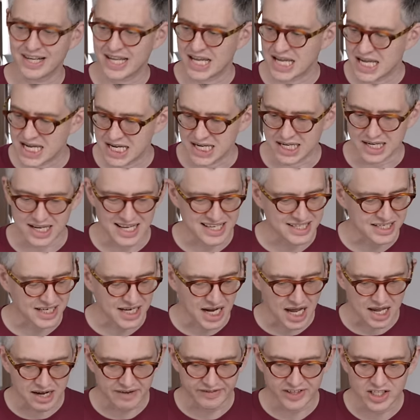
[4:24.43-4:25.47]
here is a
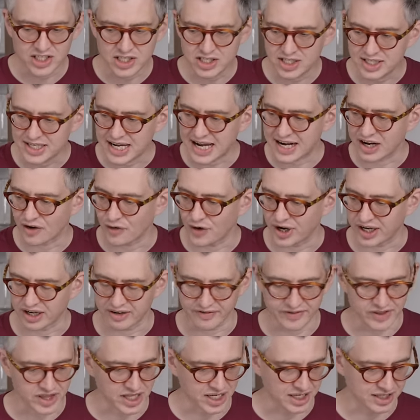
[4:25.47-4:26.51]
kind of staggering
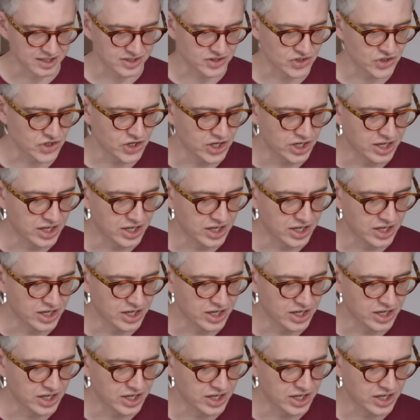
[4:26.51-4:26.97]
of things.